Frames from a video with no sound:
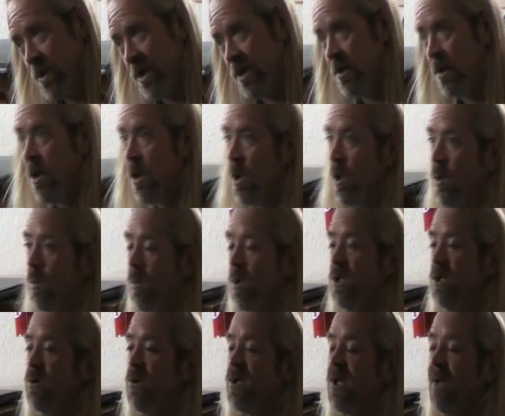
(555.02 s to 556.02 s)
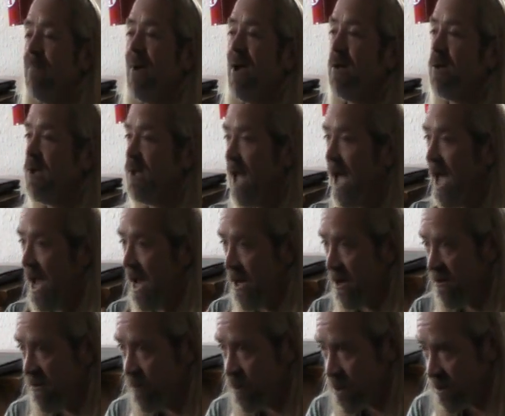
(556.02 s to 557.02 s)
Right? When you step
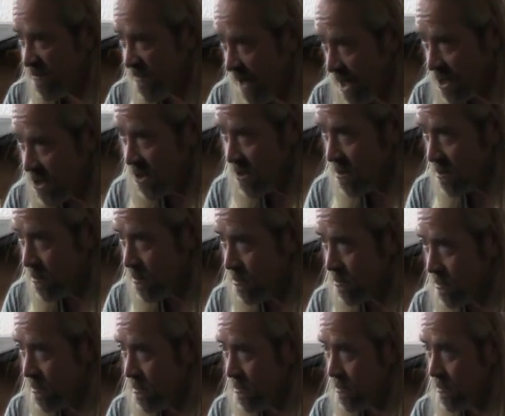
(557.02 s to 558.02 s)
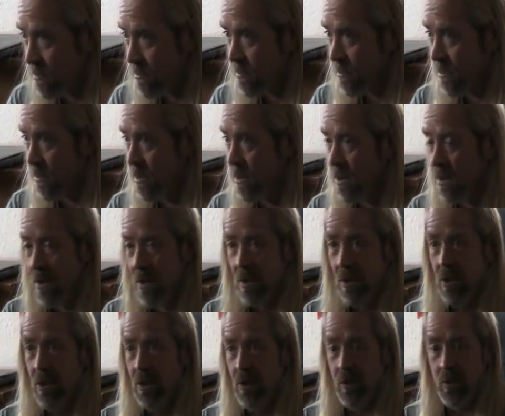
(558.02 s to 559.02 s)
outside of perfection,
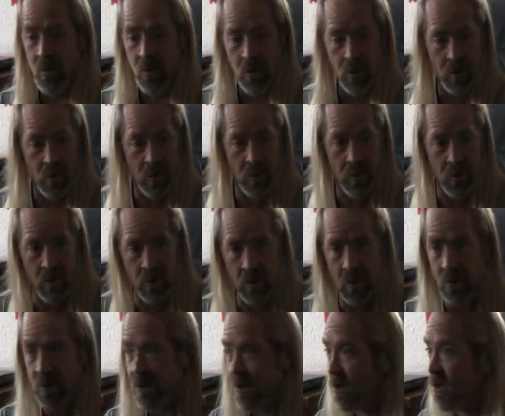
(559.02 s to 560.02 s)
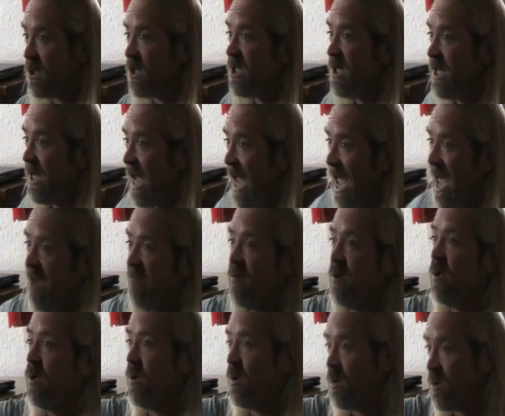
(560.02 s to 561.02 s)
you start to seek
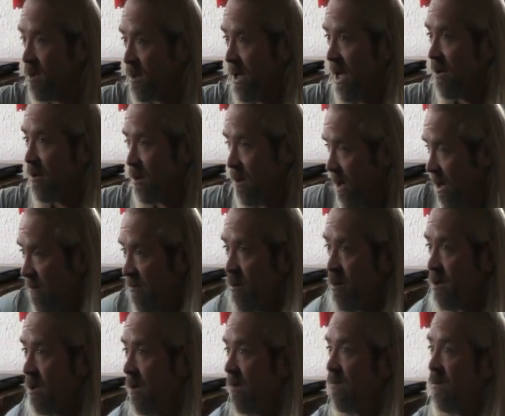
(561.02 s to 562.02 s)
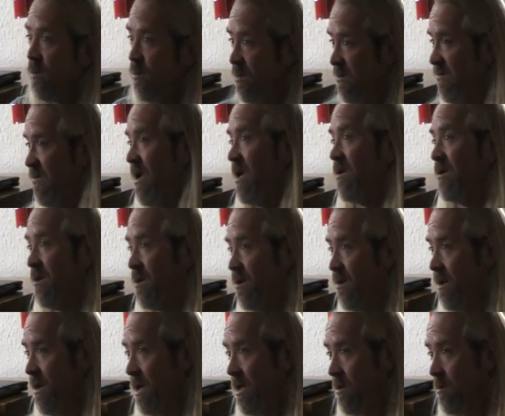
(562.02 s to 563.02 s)
avenues outside of yourself to perfect
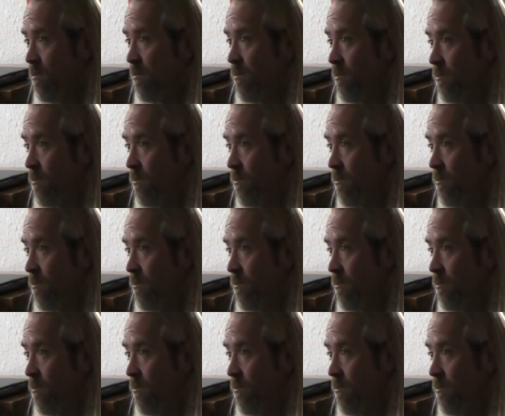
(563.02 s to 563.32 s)
this thing.